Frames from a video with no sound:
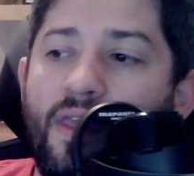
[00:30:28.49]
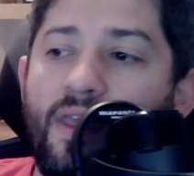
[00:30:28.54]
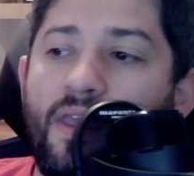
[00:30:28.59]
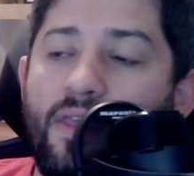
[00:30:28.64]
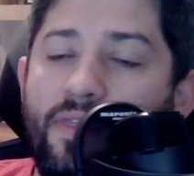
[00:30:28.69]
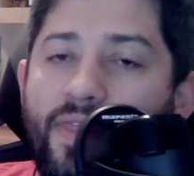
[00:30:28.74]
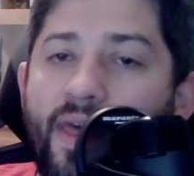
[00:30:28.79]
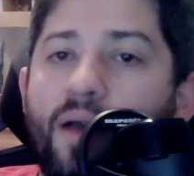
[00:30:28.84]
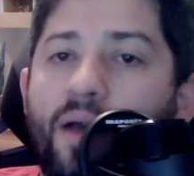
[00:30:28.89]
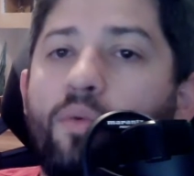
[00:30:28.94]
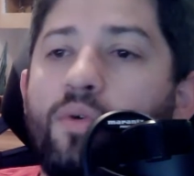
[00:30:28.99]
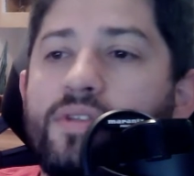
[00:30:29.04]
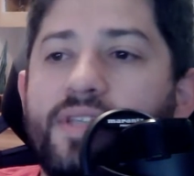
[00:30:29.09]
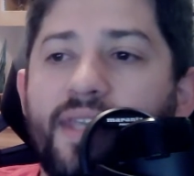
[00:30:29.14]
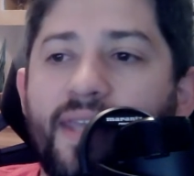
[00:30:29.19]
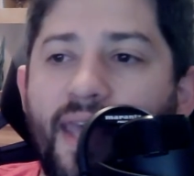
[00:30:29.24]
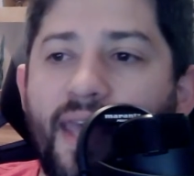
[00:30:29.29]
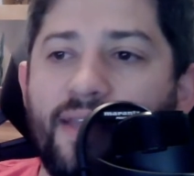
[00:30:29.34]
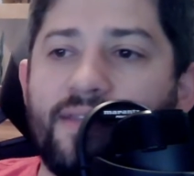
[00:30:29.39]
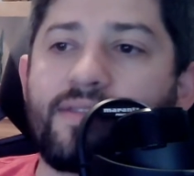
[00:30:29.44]
that was
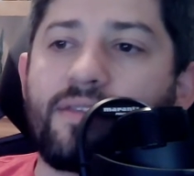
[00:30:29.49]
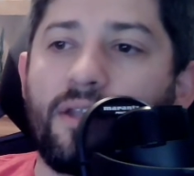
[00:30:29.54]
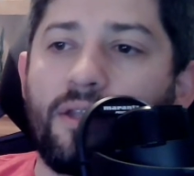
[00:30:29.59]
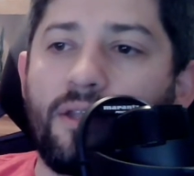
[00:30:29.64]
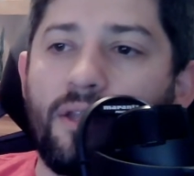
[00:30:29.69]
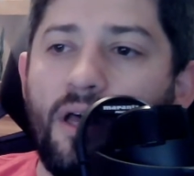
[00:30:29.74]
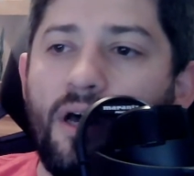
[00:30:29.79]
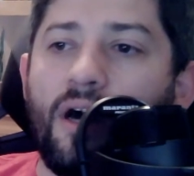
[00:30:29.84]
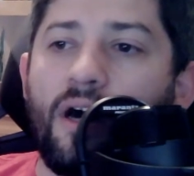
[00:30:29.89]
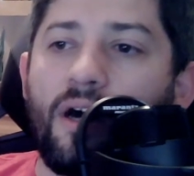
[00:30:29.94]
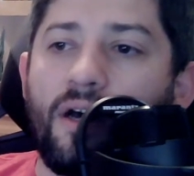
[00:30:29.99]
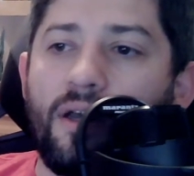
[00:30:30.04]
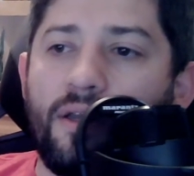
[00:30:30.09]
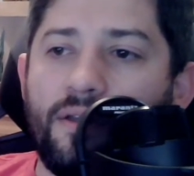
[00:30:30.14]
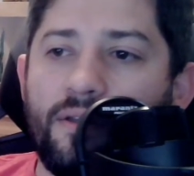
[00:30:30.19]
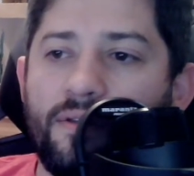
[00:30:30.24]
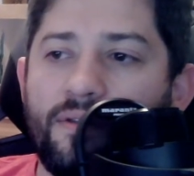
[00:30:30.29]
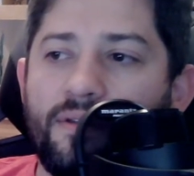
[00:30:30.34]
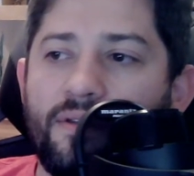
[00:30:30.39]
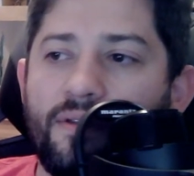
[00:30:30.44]
against the law
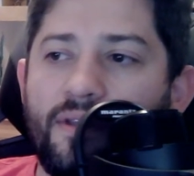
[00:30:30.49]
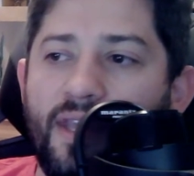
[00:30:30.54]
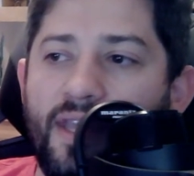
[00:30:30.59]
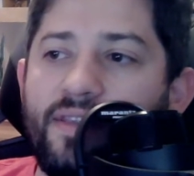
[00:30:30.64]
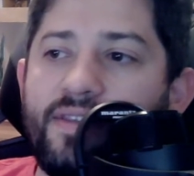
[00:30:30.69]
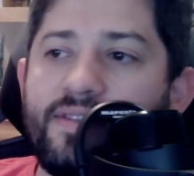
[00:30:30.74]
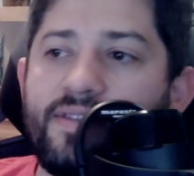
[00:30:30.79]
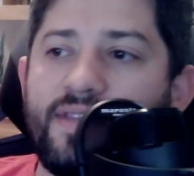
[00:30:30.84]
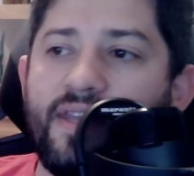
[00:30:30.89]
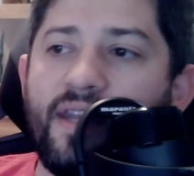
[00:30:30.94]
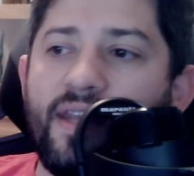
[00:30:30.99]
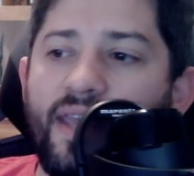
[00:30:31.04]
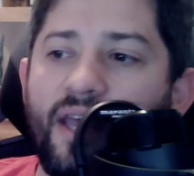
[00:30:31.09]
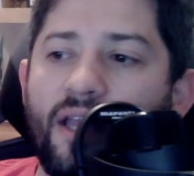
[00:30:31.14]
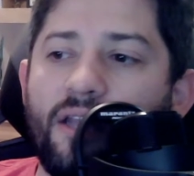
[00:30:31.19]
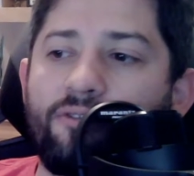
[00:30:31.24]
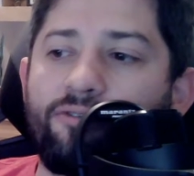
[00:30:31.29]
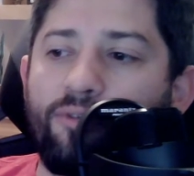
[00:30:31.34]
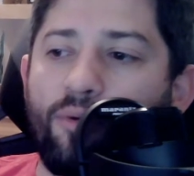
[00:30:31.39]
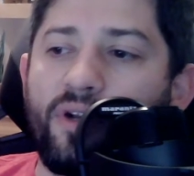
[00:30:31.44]
in the state of
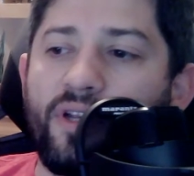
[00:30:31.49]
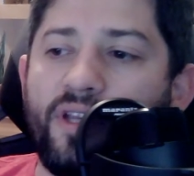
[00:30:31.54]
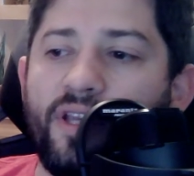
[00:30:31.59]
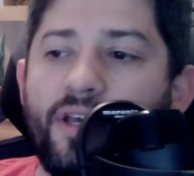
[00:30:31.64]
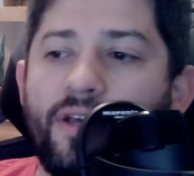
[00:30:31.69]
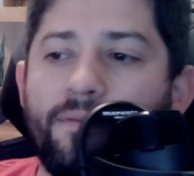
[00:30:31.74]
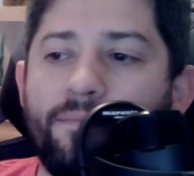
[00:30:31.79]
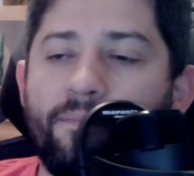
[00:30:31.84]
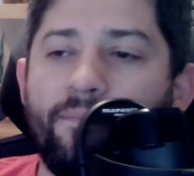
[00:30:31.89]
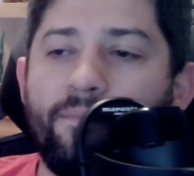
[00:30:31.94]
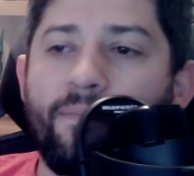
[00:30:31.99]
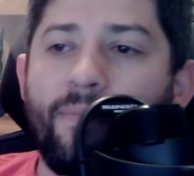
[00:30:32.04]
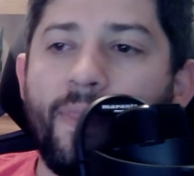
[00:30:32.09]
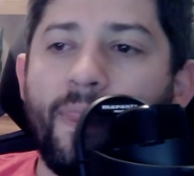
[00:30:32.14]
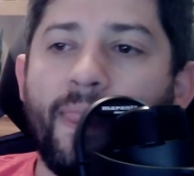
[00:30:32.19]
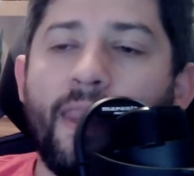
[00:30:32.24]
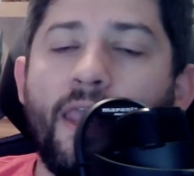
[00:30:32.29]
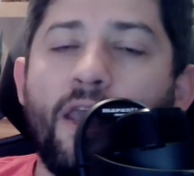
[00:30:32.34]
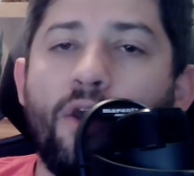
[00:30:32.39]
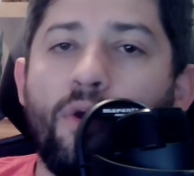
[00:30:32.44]
California,
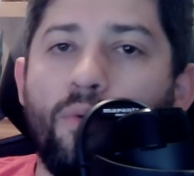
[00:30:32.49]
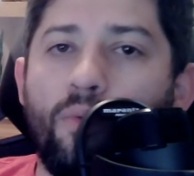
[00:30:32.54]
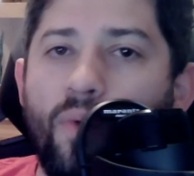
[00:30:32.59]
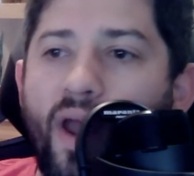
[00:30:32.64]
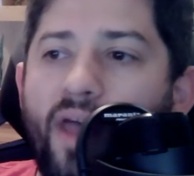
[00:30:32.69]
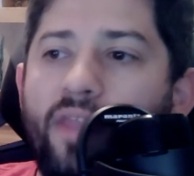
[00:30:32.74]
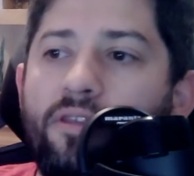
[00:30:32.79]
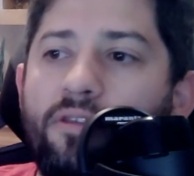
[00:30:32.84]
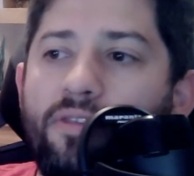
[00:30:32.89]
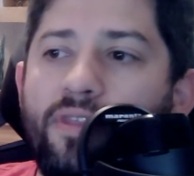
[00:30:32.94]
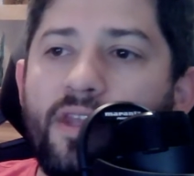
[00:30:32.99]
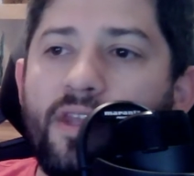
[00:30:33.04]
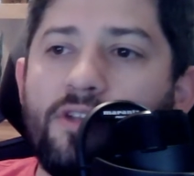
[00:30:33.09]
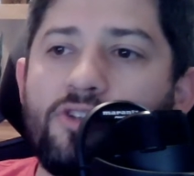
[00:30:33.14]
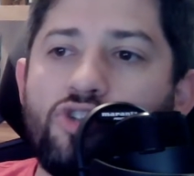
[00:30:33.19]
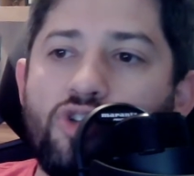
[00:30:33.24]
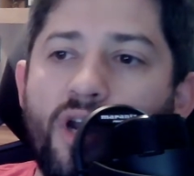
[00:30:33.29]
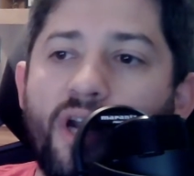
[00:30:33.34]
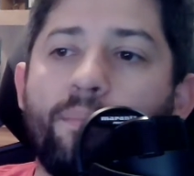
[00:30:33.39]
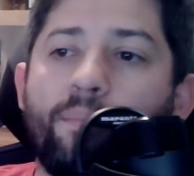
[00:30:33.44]
rather than
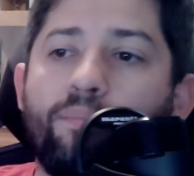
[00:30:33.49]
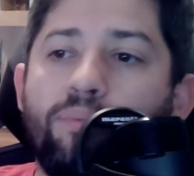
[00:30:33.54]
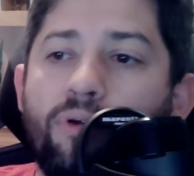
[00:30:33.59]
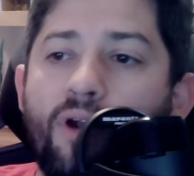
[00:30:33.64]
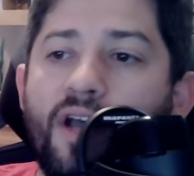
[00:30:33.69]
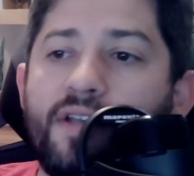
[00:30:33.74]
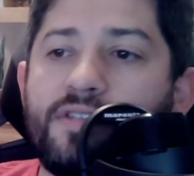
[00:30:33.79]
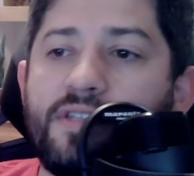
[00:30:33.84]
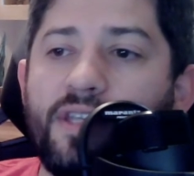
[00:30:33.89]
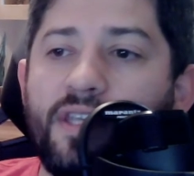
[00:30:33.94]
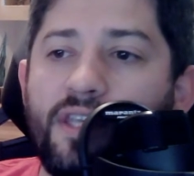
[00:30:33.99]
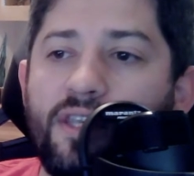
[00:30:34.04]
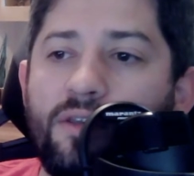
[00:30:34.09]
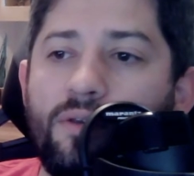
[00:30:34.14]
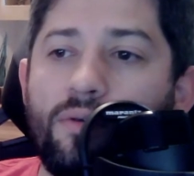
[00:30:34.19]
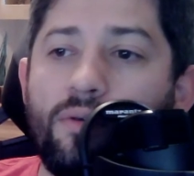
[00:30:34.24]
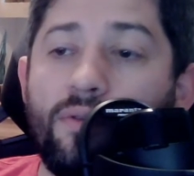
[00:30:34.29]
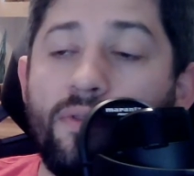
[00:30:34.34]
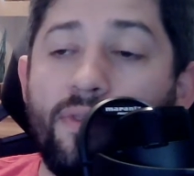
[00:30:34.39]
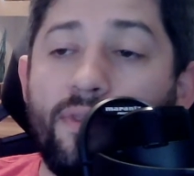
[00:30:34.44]
try to
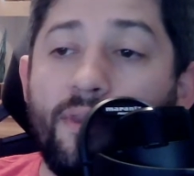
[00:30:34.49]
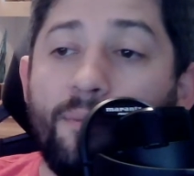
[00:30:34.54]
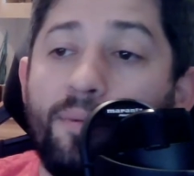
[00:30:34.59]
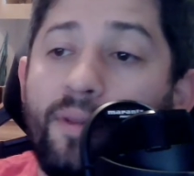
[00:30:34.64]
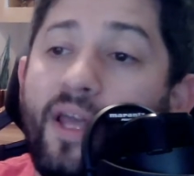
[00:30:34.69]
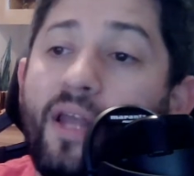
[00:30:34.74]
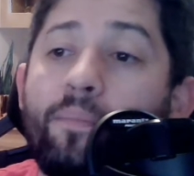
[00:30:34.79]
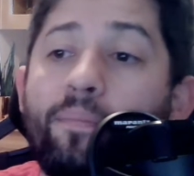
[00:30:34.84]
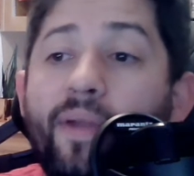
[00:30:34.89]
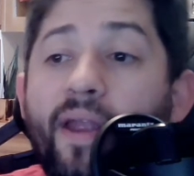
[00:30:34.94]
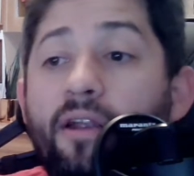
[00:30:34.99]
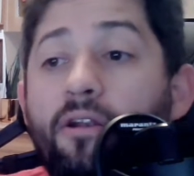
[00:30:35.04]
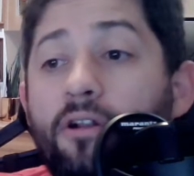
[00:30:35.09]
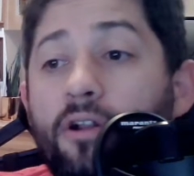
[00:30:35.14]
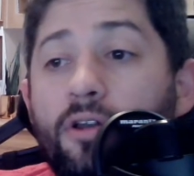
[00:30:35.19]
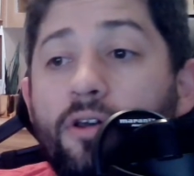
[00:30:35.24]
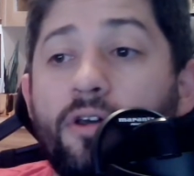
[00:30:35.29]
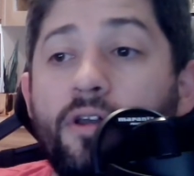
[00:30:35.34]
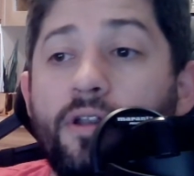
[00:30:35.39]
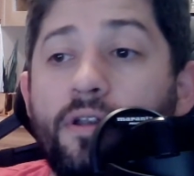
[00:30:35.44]
prosecute the Planned
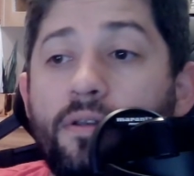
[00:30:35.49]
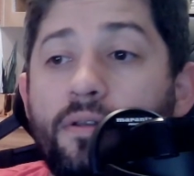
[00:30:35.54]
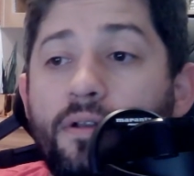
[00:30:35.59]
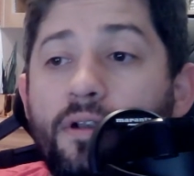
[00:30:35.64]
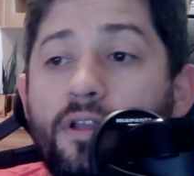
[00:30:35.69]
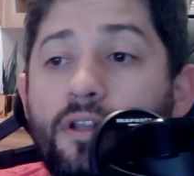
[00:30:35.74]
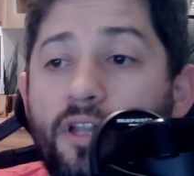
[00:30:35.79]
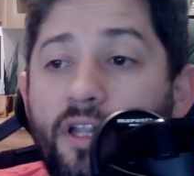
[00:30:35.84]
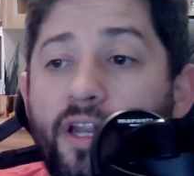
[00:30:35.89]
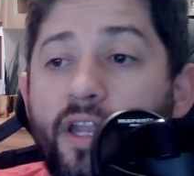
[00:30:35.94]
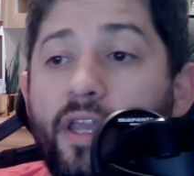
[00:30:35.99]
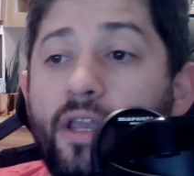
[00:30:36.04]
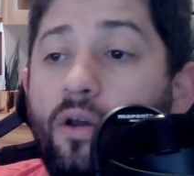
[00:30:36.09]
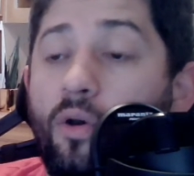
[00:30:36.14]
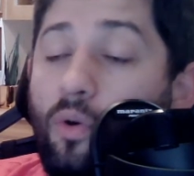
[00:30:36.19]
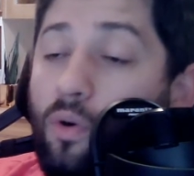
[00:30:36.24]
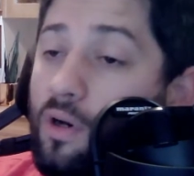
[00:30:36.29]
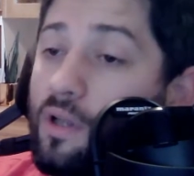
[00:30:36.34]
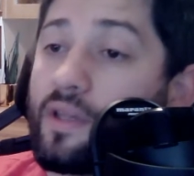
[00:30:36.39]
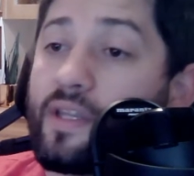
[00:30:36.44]
Parenthood clinic,
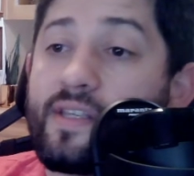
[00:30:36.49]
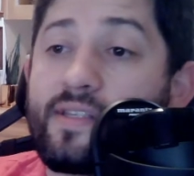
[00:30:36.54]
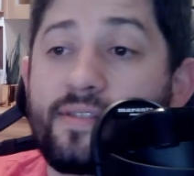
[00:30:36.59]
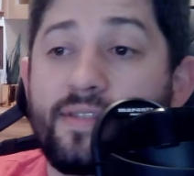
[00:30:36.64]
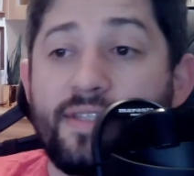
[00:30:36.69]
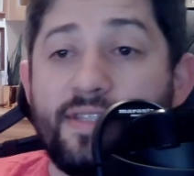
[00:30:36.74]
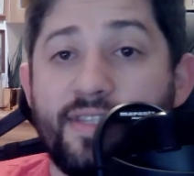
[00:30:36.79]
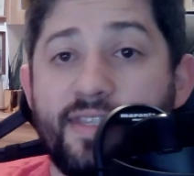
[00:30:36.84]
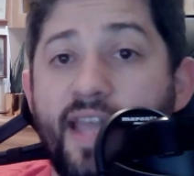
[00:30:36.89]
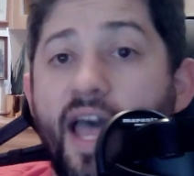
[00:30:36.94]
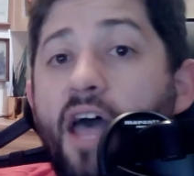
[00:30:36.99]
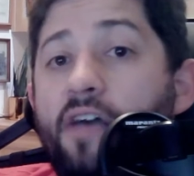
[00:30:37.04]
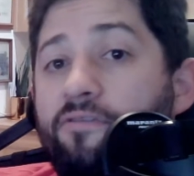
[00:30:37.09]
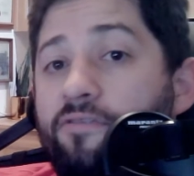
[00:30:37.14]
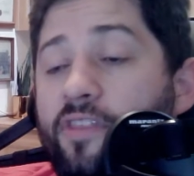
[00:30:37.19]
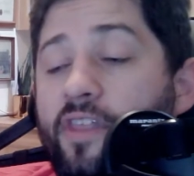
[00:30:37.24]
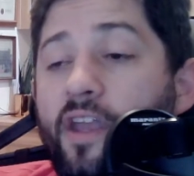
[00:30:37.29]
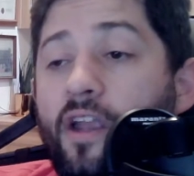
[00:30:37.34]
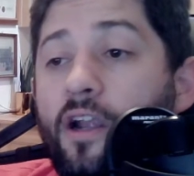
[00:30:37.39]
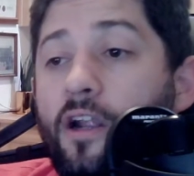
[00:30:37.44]
or at least the staff
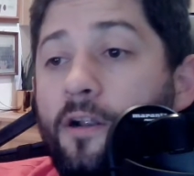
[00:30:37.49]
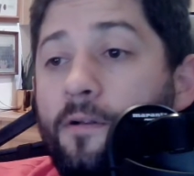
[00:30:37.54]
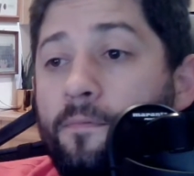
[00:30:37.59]
there,